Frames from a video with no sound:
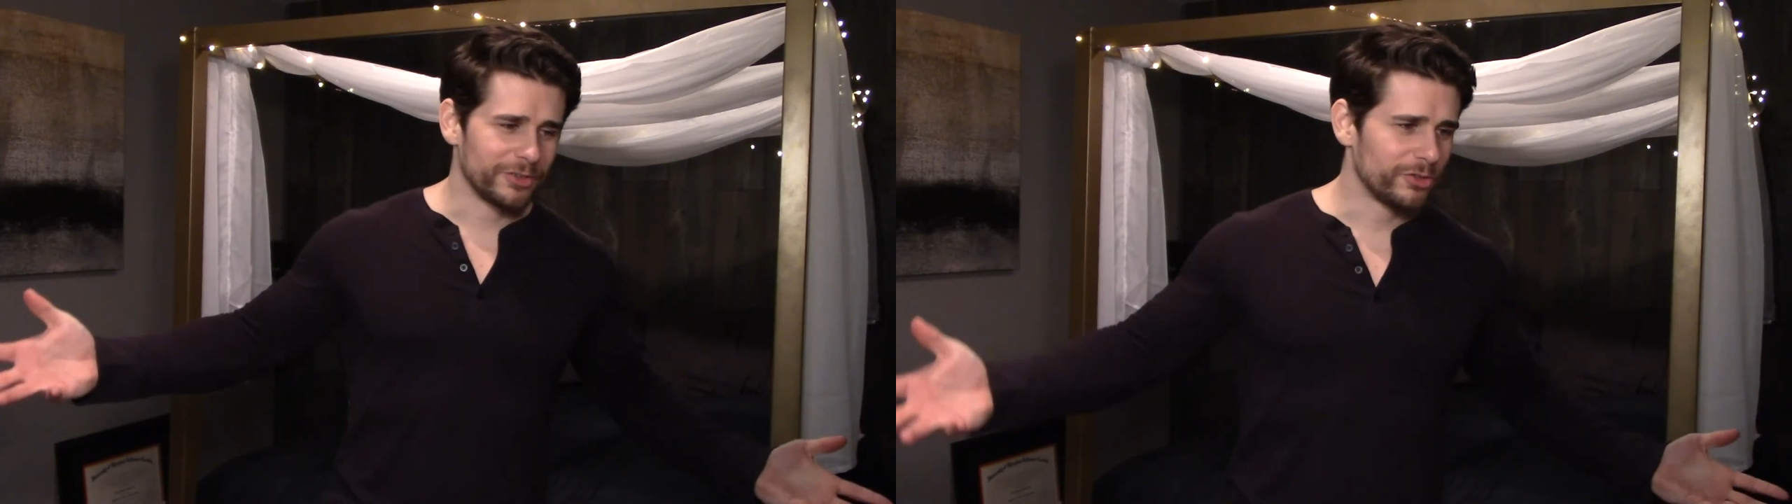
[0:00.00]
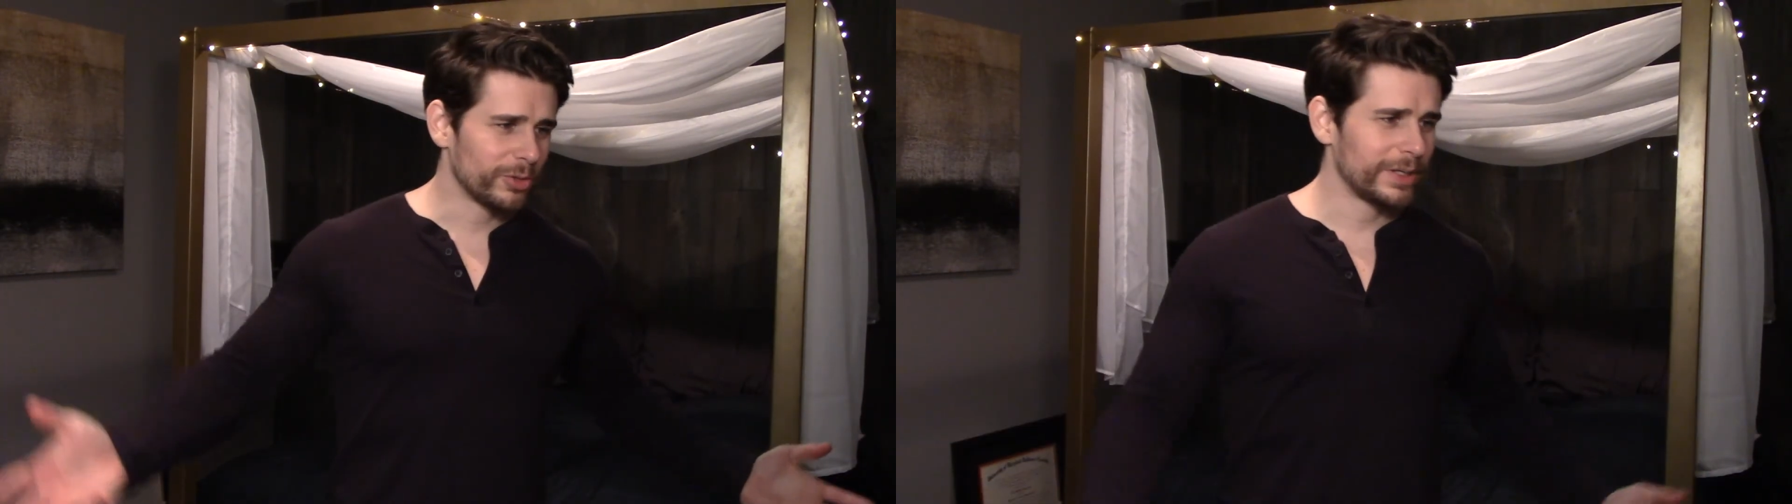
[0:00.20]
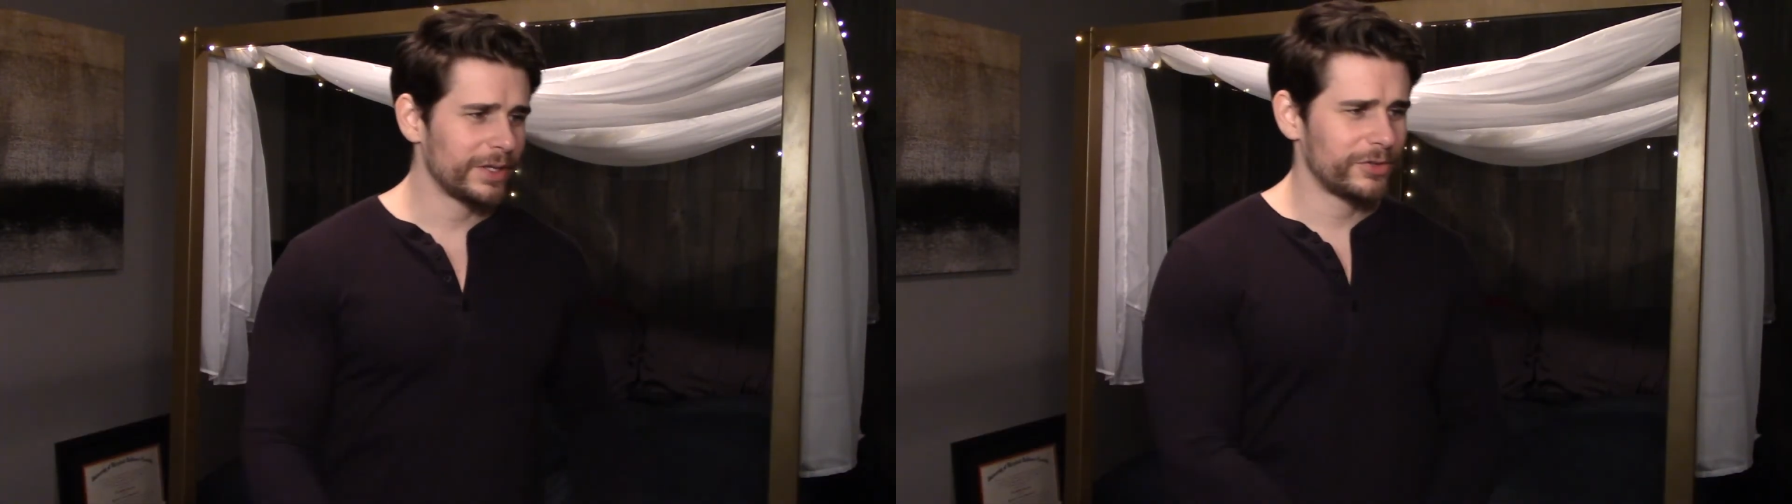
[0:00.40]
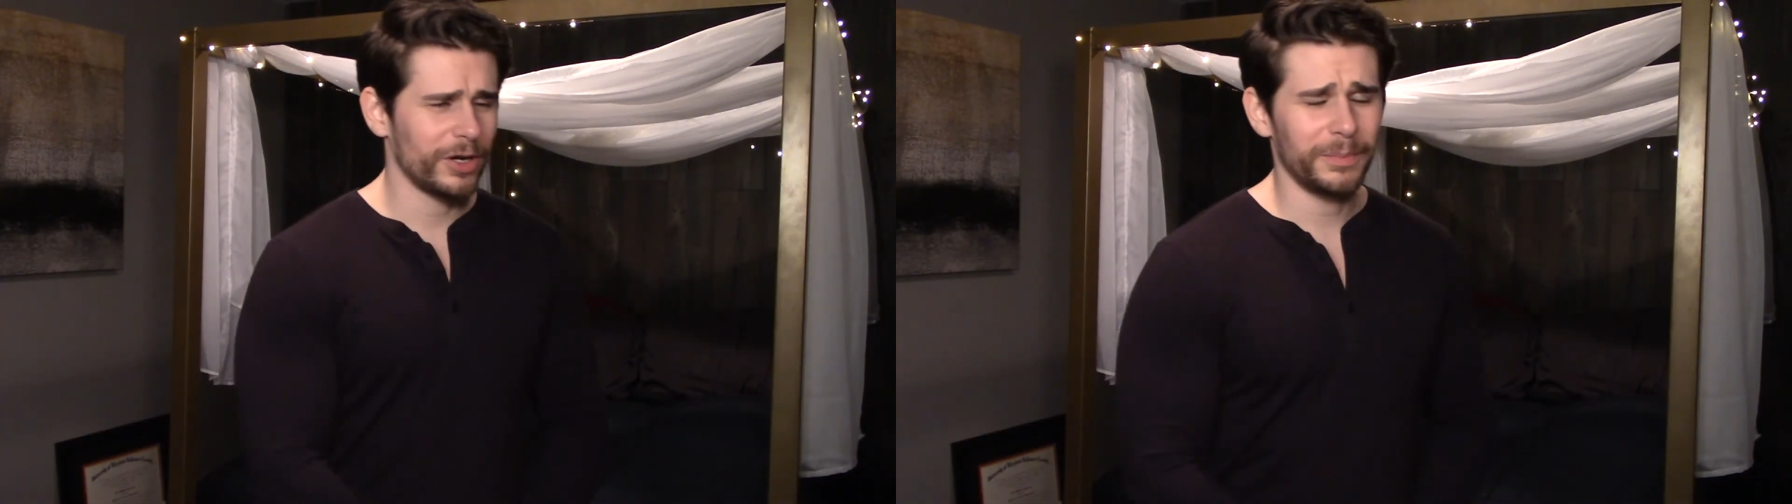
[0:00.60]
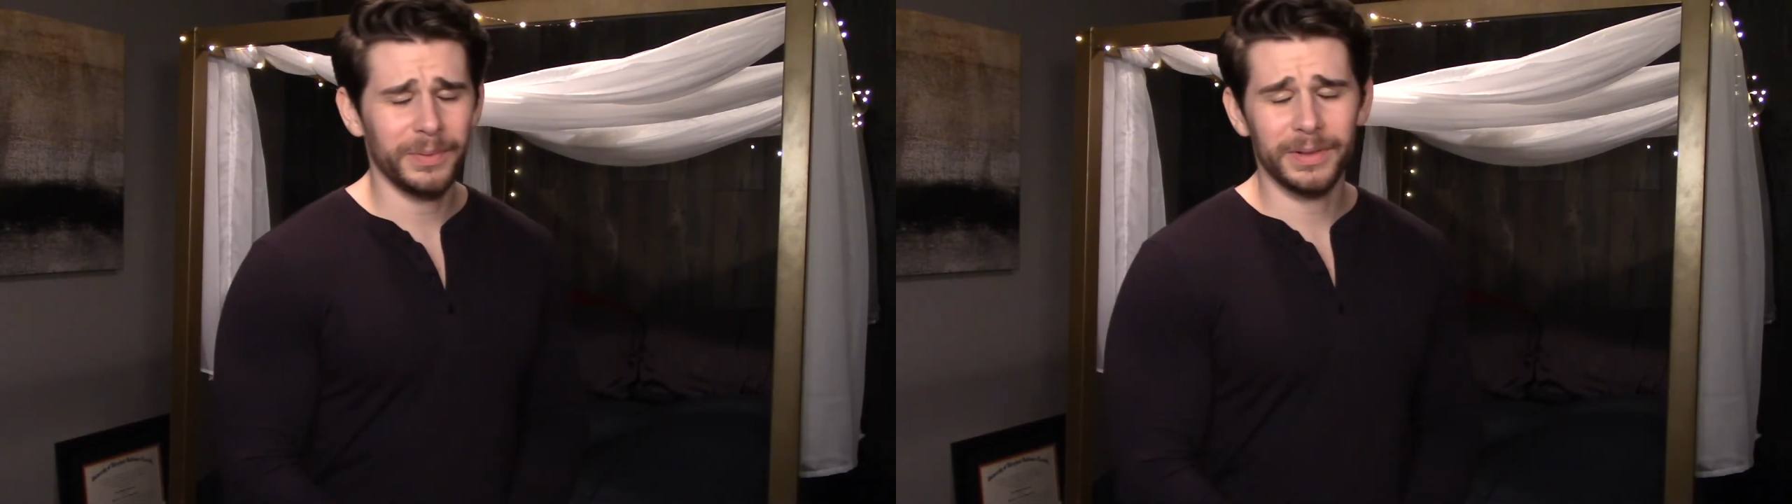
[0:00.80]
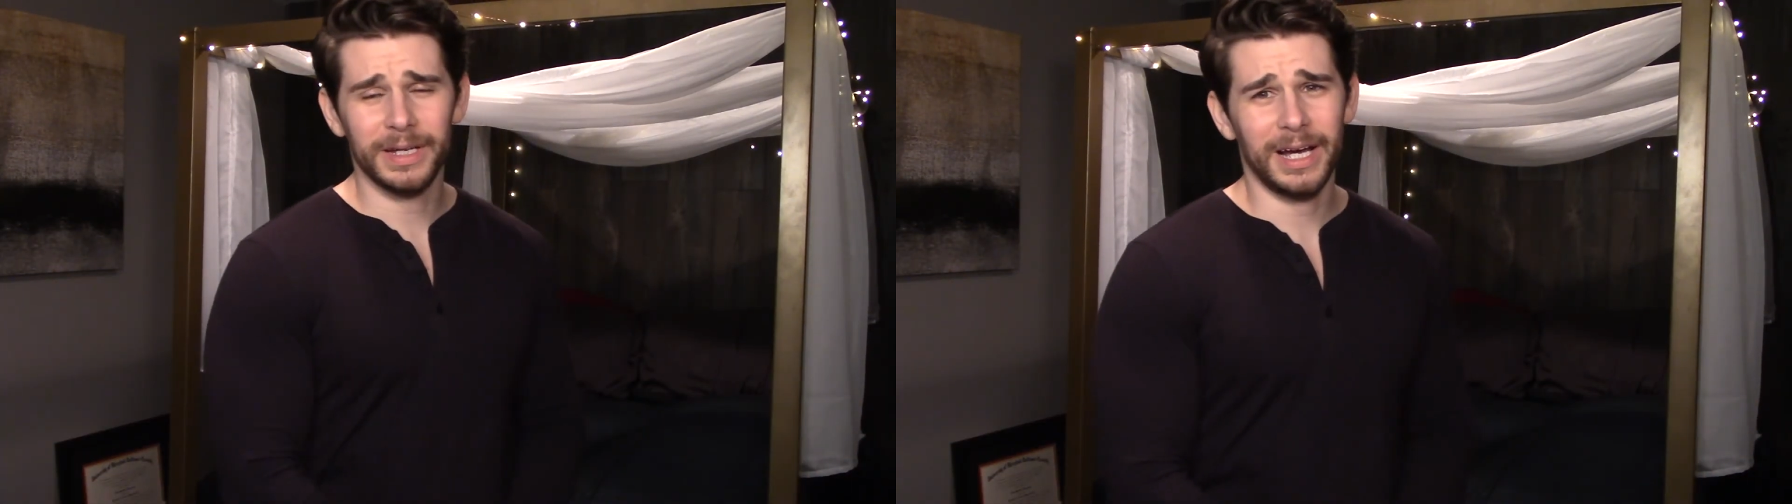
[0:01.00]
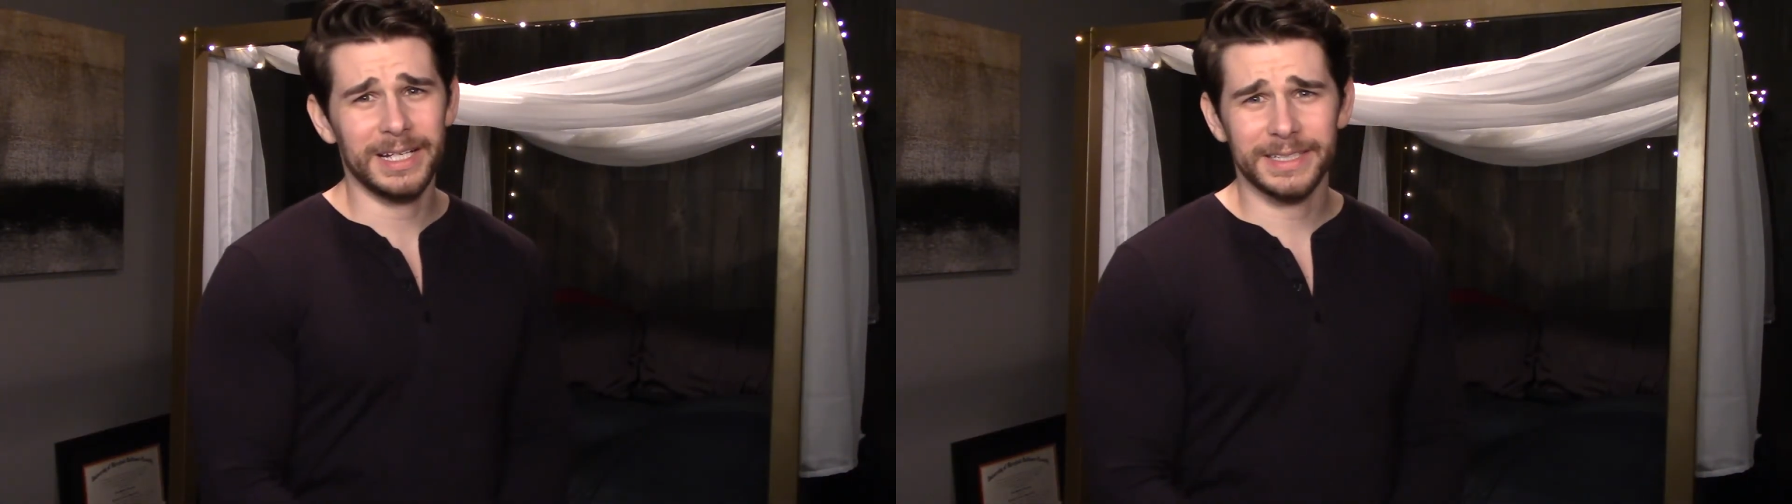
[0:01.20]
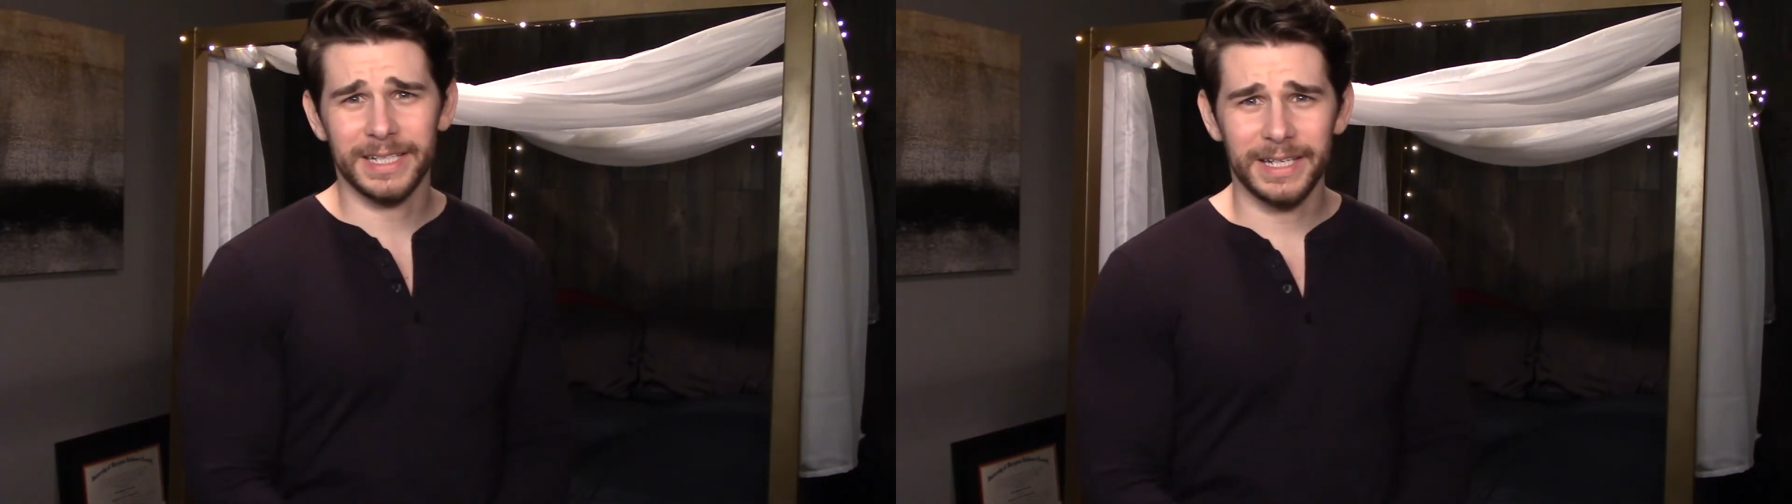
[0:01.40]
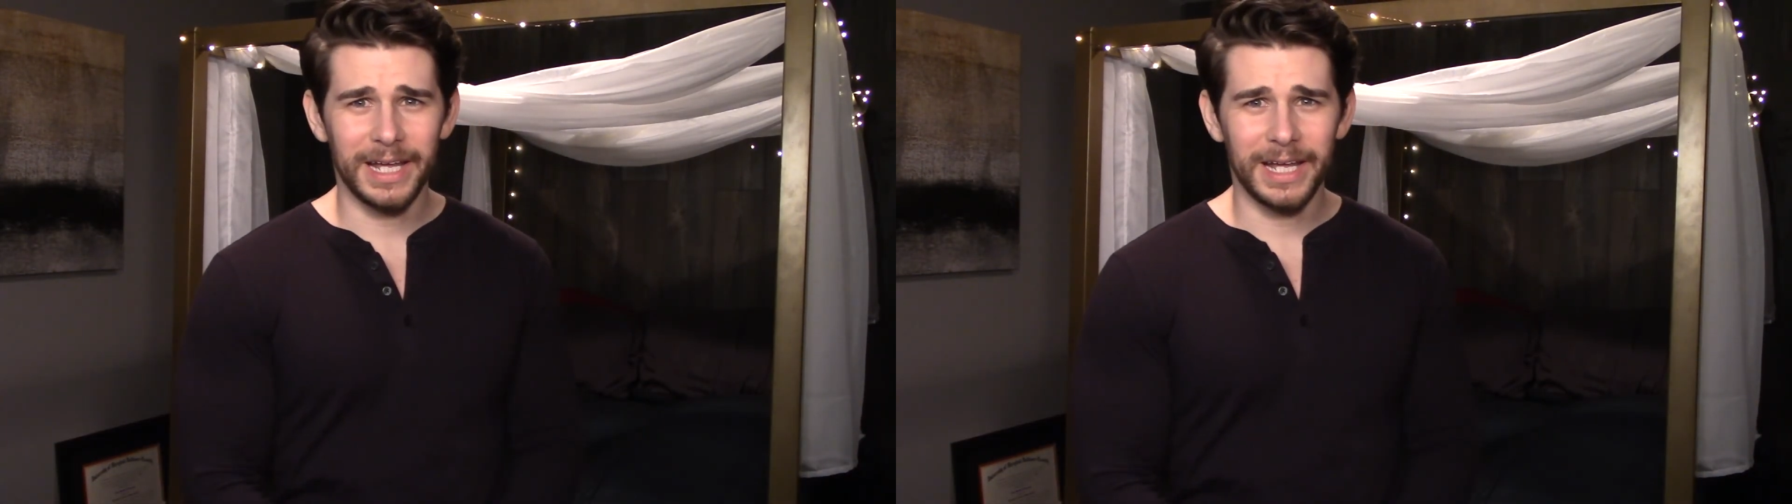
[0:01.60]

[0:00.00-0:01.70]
enjoy this. Hope you guys can